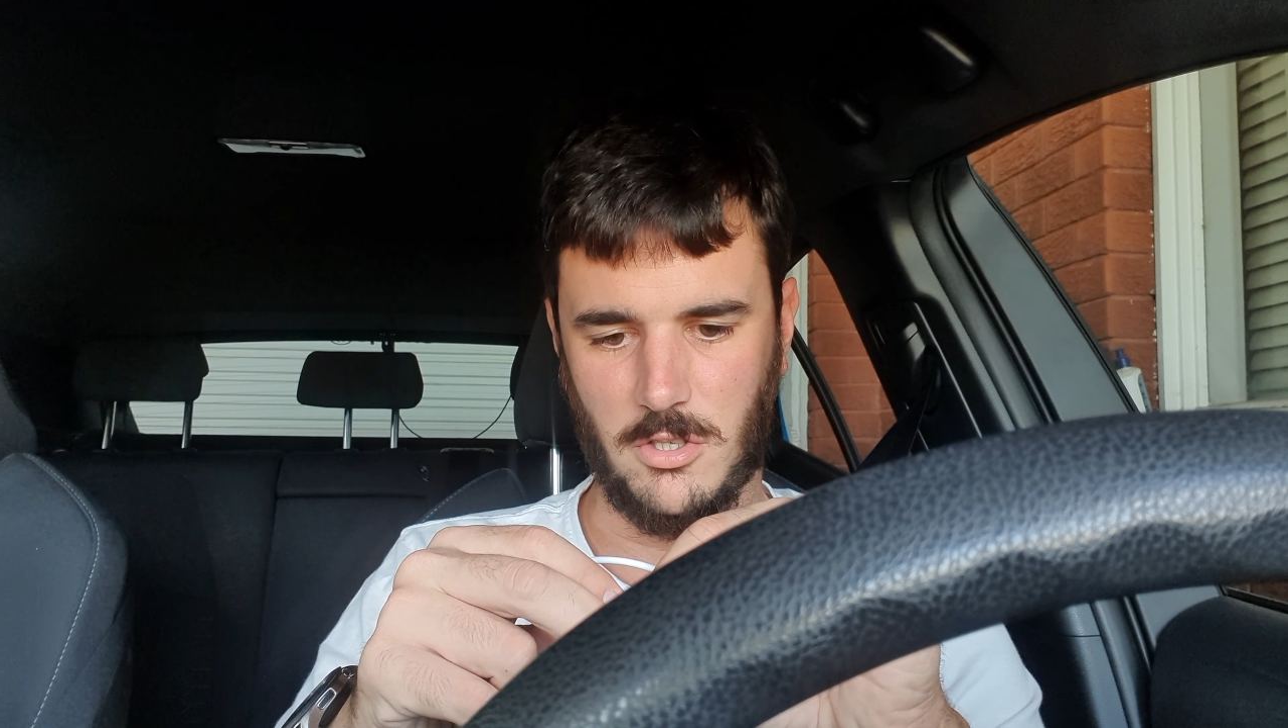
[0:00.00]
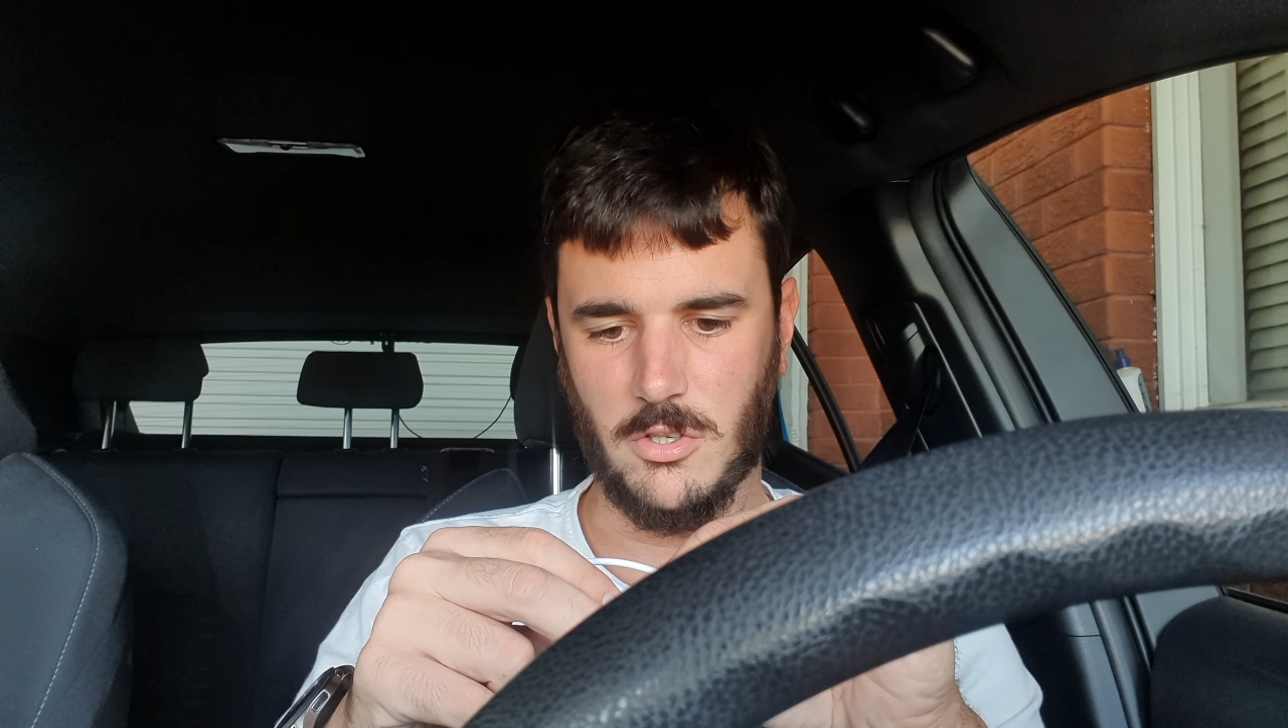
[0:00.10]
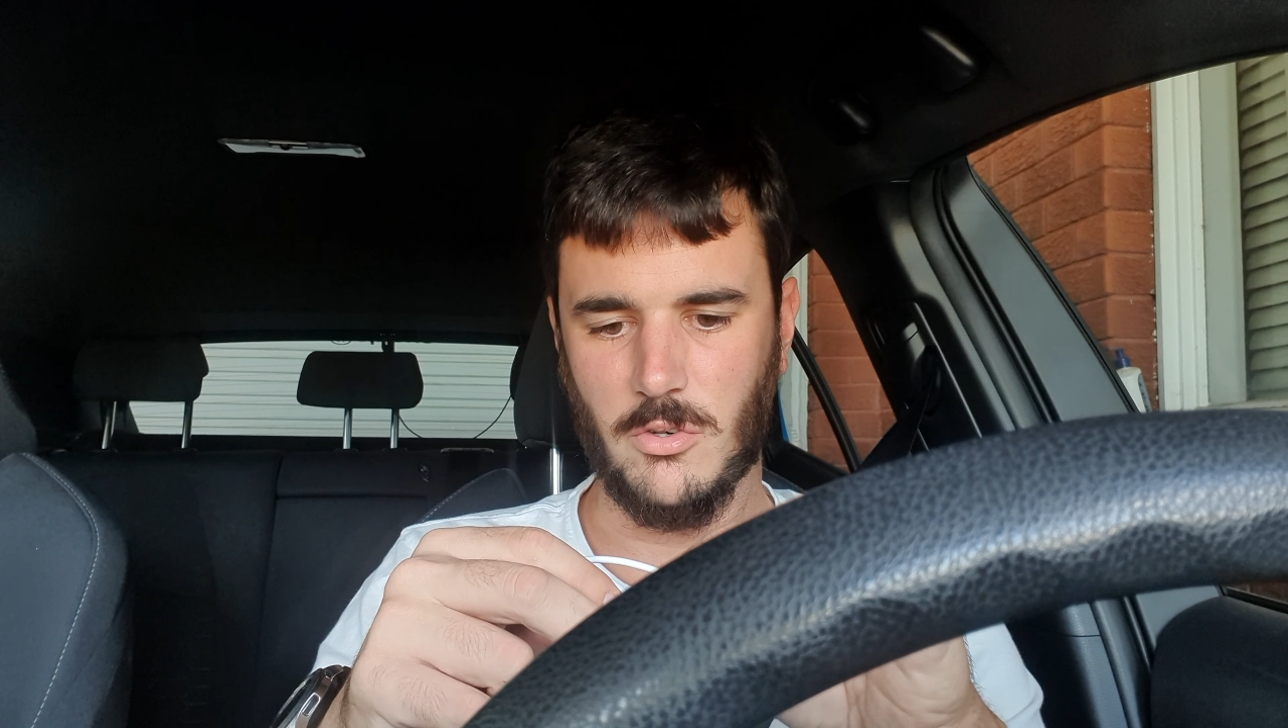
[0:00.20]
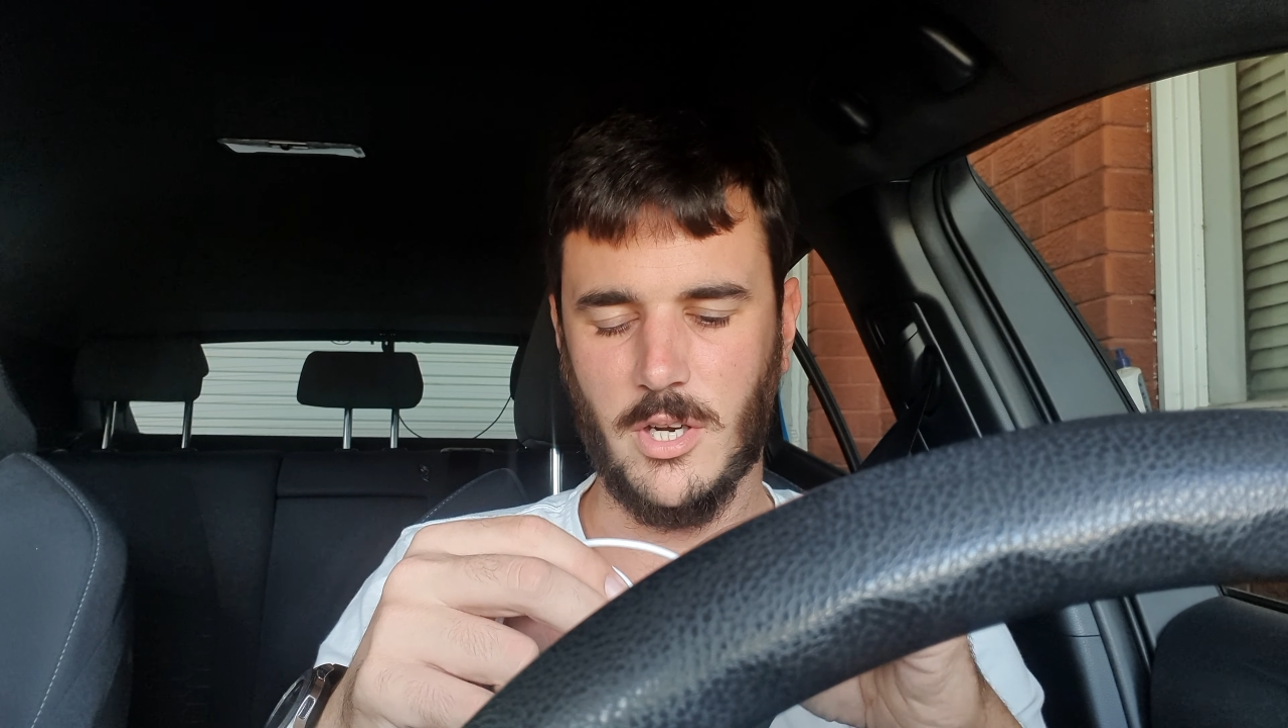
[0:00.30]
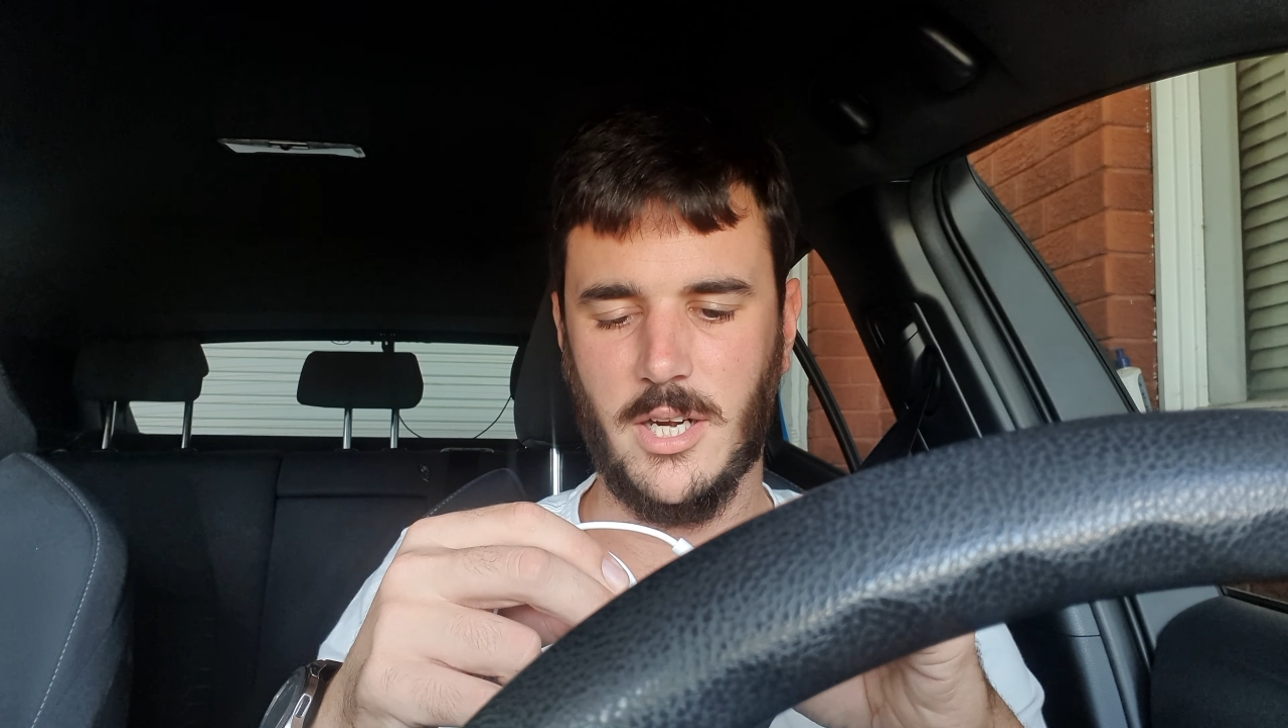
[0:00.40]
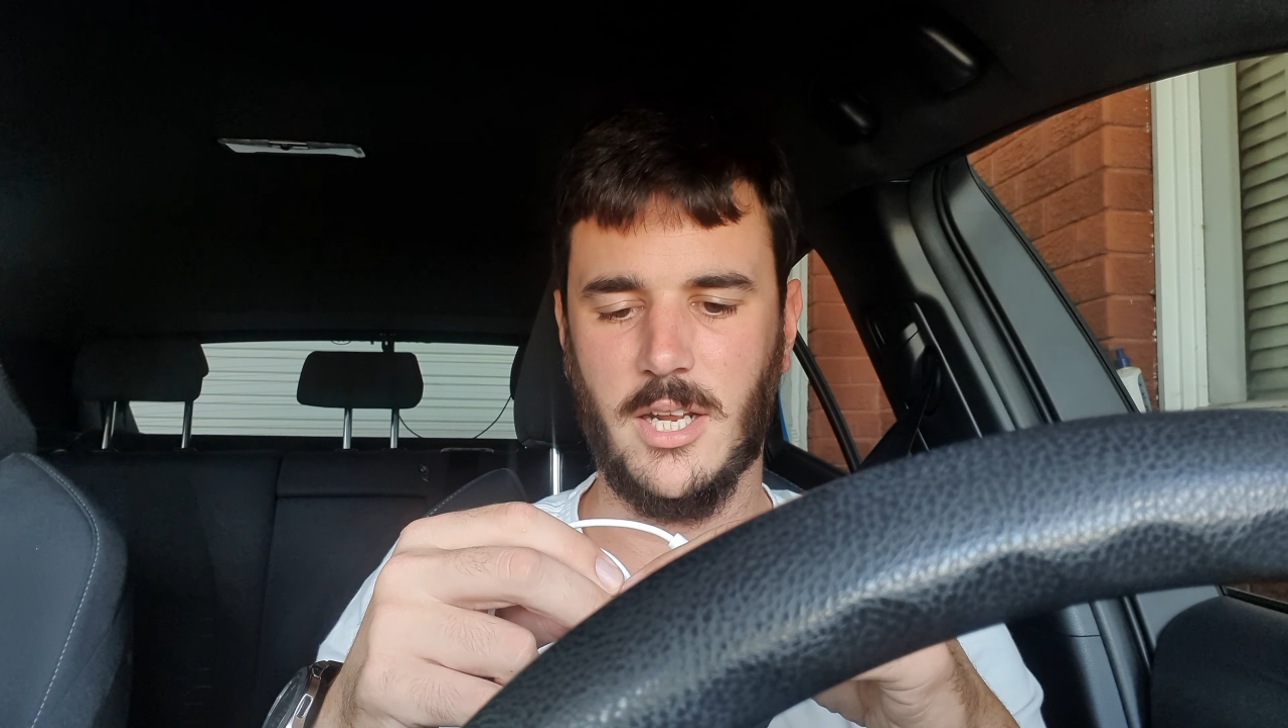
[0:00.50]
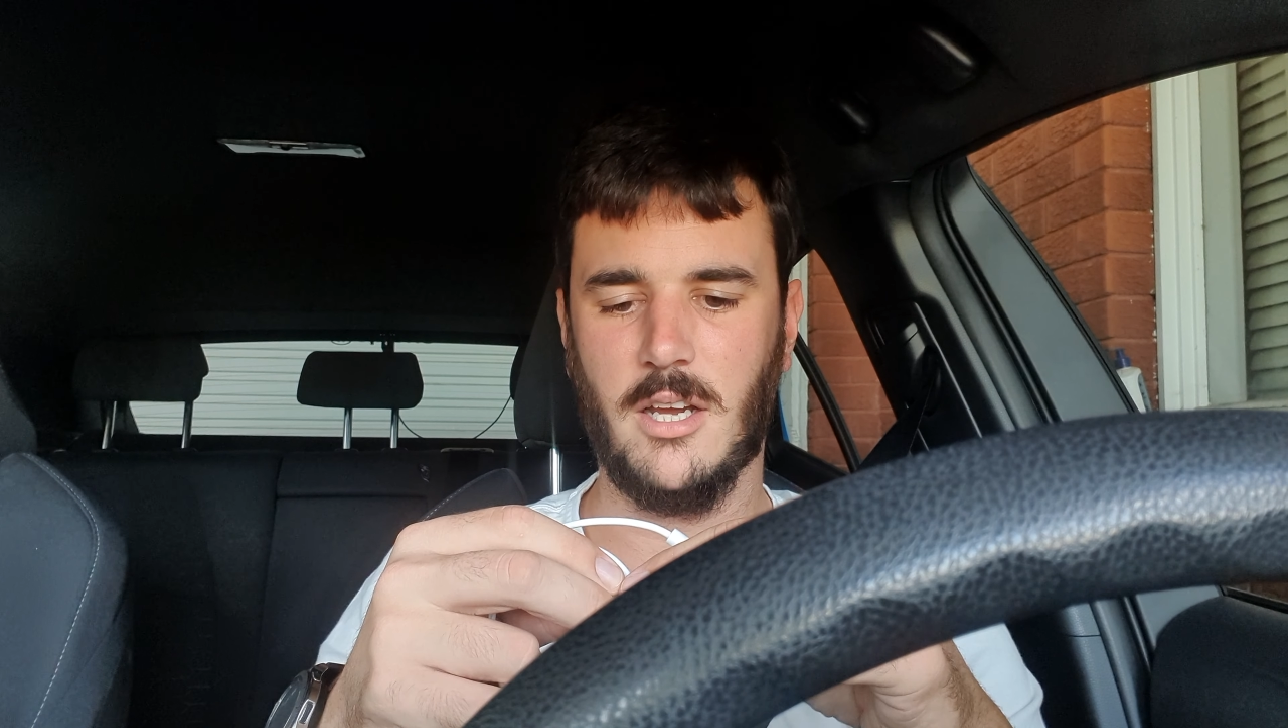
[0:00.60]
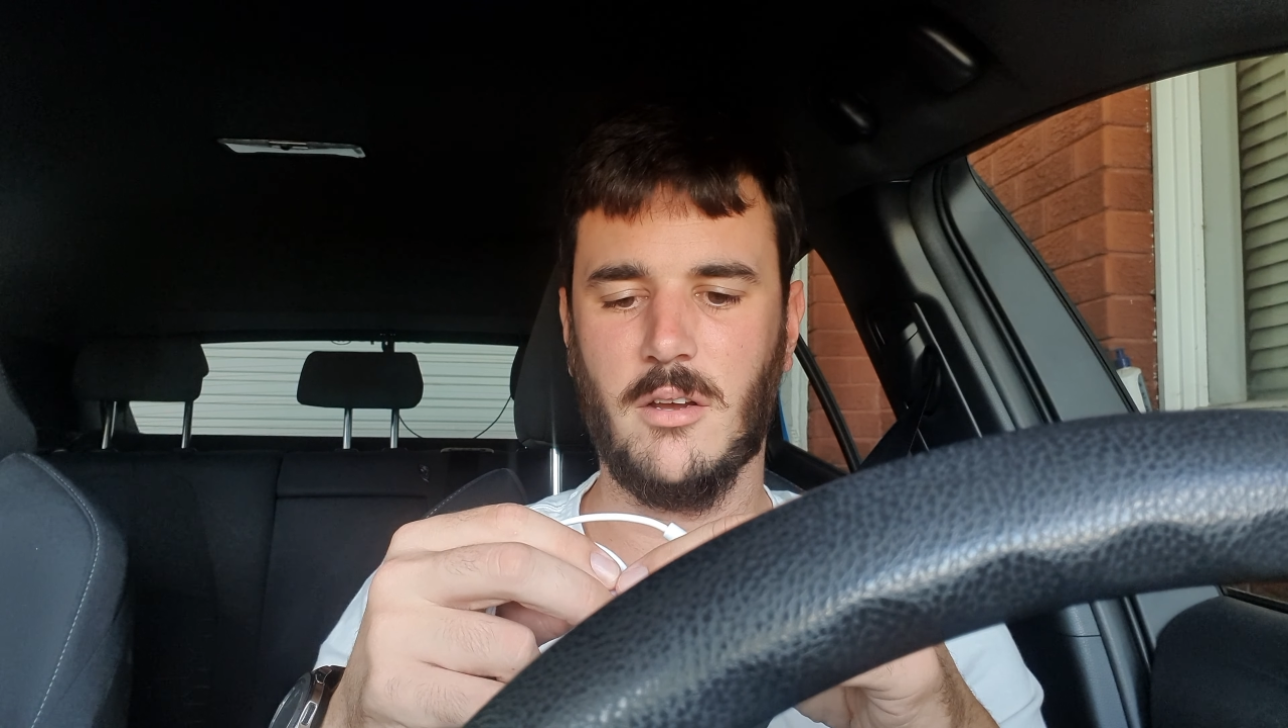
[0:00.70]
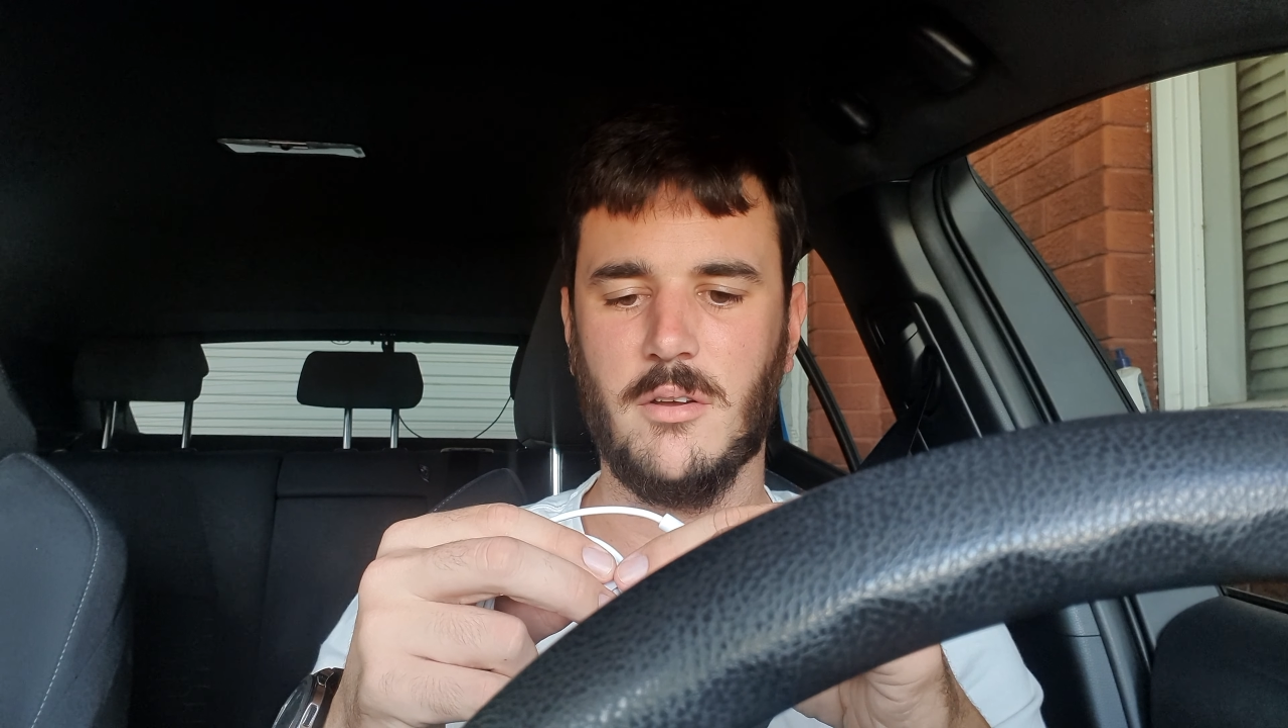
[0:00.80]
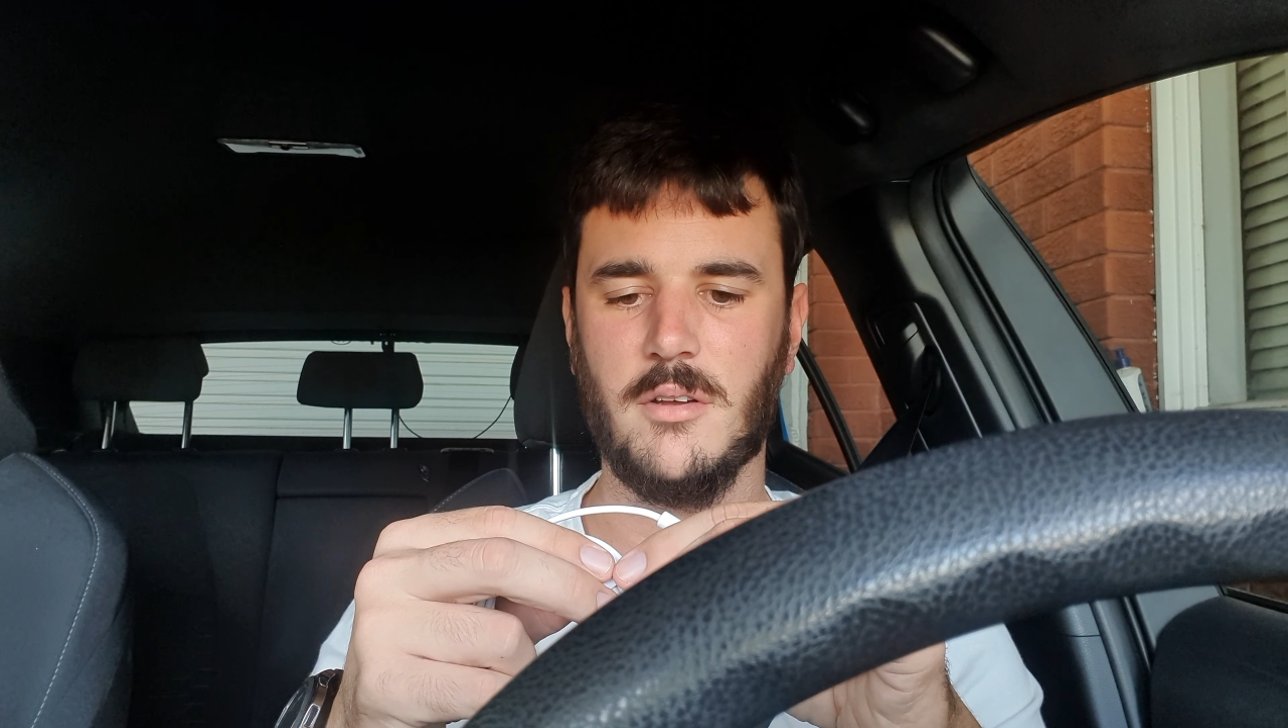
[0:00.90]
do right now.